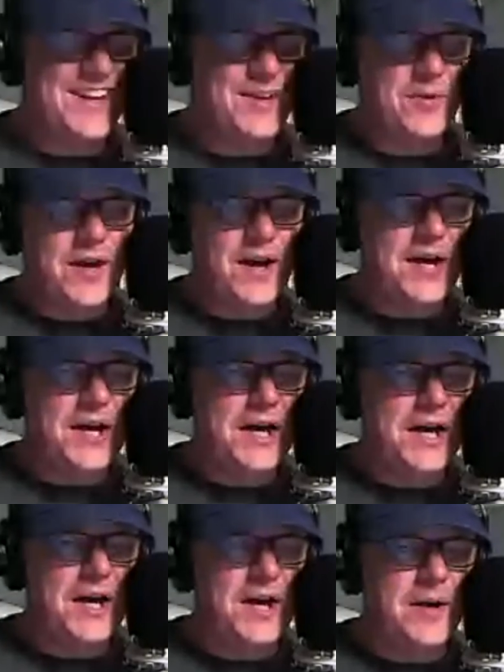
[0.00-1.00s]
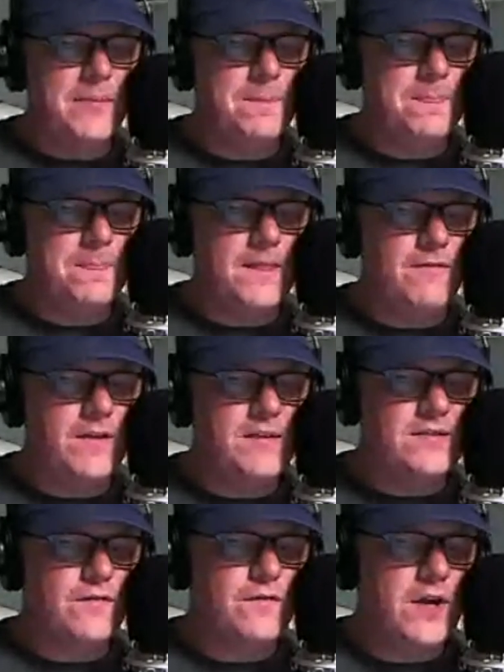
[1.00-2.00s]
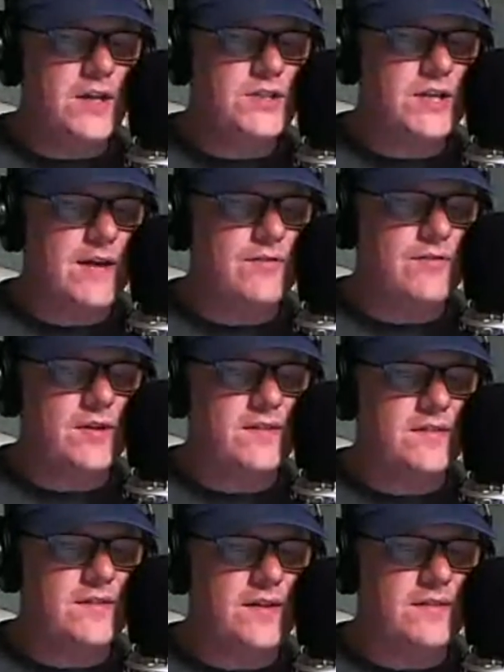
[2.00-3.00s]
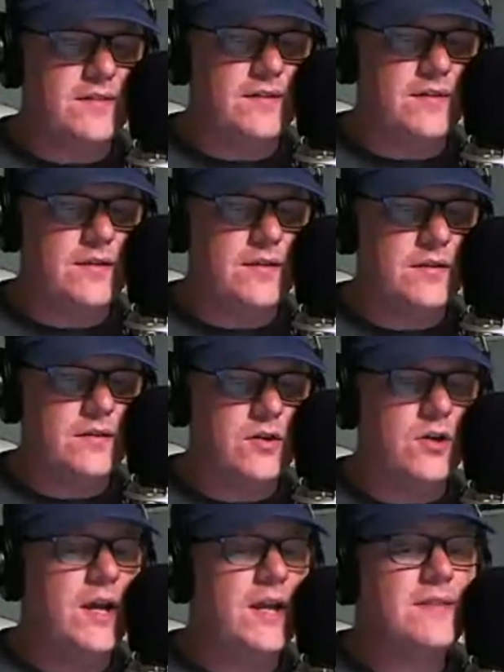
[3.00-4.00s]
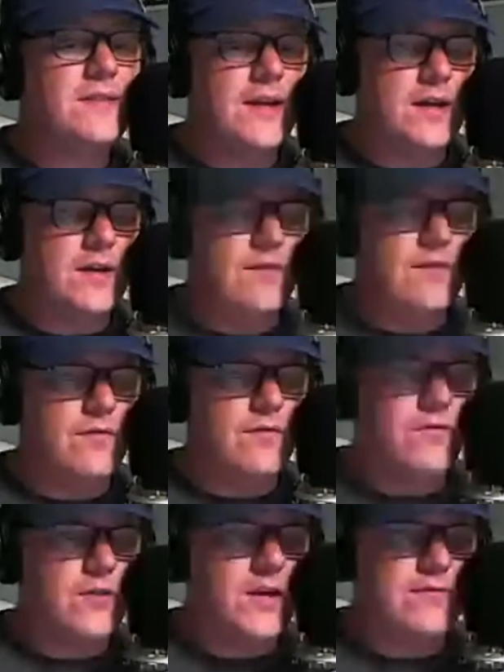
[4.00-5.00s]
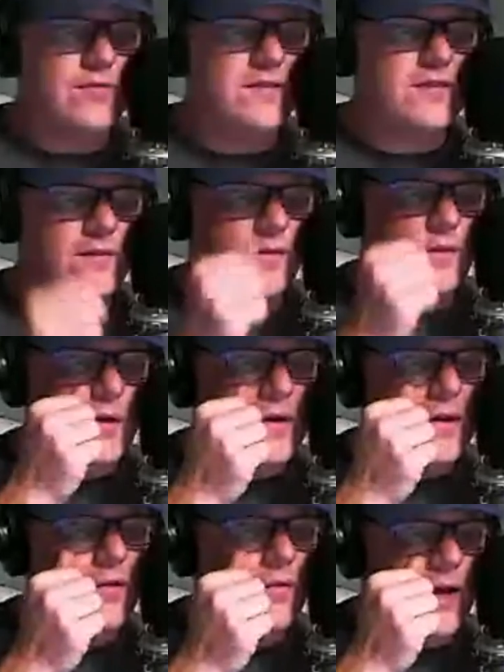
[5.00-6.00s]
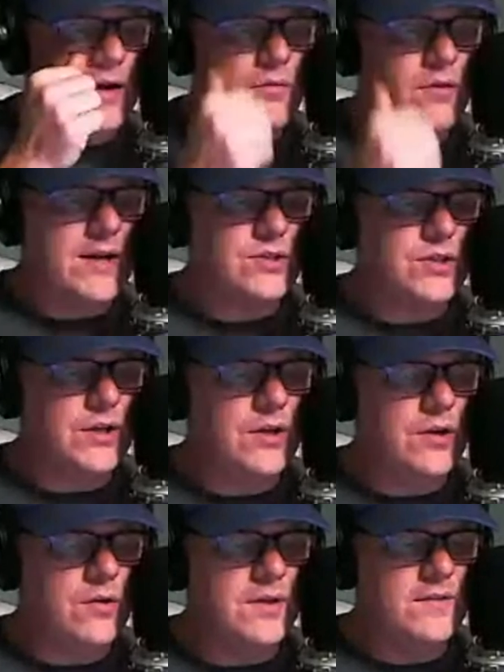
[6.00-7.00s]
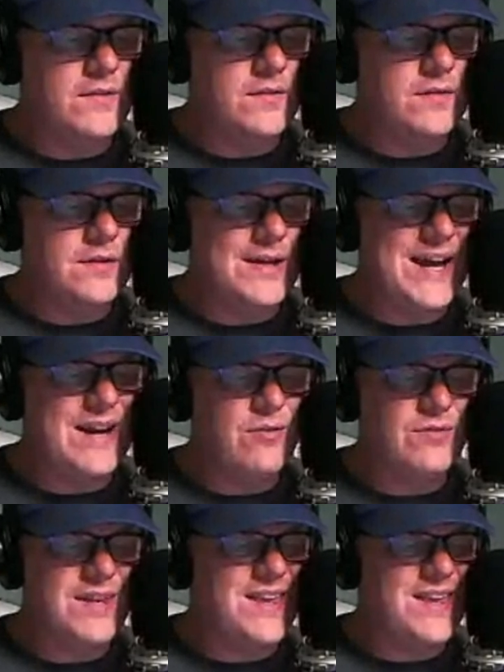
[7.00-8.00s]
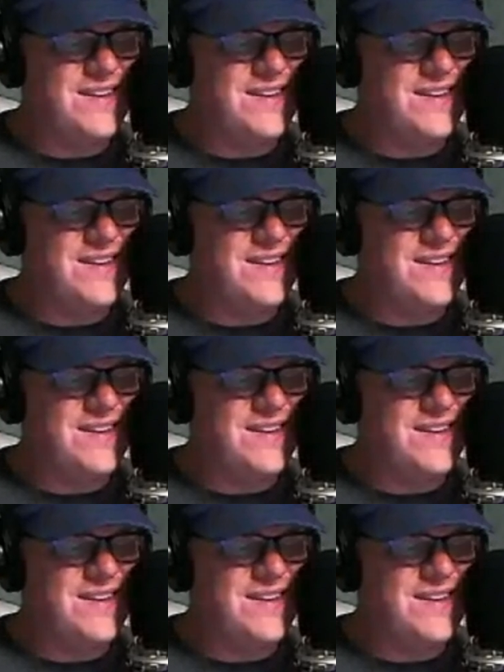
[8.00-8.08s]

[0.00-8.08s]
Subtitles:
you. If he isn't a free agent after this season, or isn't he a free agent after this season? I don't actually know his. I don't think he